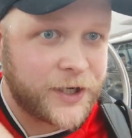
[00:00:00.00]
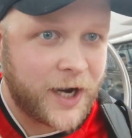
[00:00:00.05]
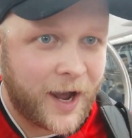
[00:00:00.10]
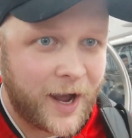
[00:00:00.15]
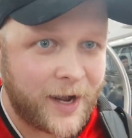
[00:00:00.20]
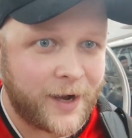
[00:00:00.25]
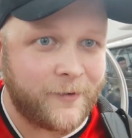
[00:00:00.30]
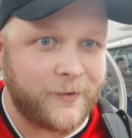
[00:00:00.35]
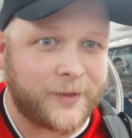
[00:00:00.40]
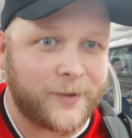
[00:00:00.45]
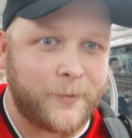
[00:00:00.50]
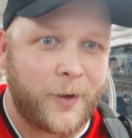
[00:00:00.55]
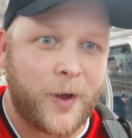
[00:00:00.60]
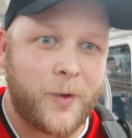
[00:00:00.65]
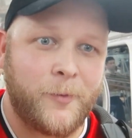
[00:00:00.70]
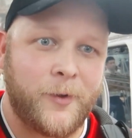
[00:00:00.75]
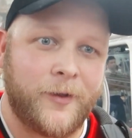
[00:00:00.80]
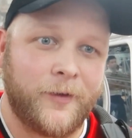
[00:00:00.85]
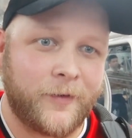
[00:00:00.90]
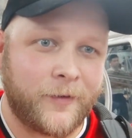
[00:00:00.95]
China at the
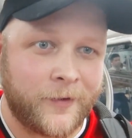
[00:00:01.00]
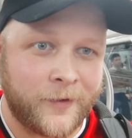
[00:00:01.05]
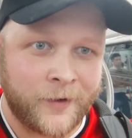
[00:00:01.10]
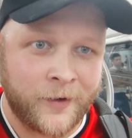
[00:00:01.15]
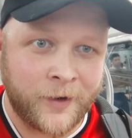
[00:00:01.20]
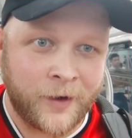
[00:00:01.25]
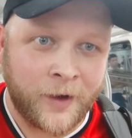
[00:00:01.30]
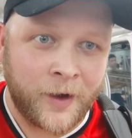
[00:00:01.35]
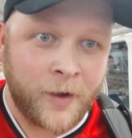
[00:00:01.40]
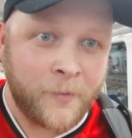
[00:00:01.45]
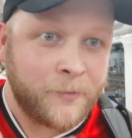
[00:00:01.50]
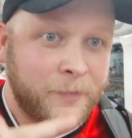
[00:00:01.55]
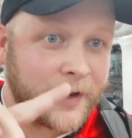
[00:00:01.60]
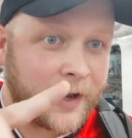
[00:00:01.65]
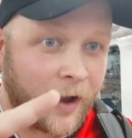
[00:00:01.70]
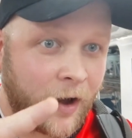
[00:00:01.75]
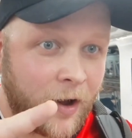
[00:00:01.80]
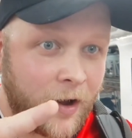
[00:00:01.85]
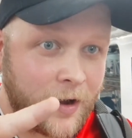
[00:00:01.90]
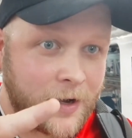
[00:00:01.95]
moment,
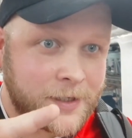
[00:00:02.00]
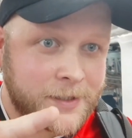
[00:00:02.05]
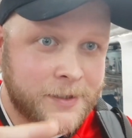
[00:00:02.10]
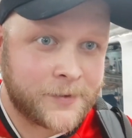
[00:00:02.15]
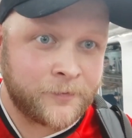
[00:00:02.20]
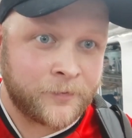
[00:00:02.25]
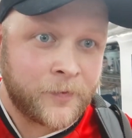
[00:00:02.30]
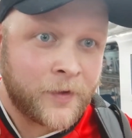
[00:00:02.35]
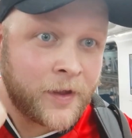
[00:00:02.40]
because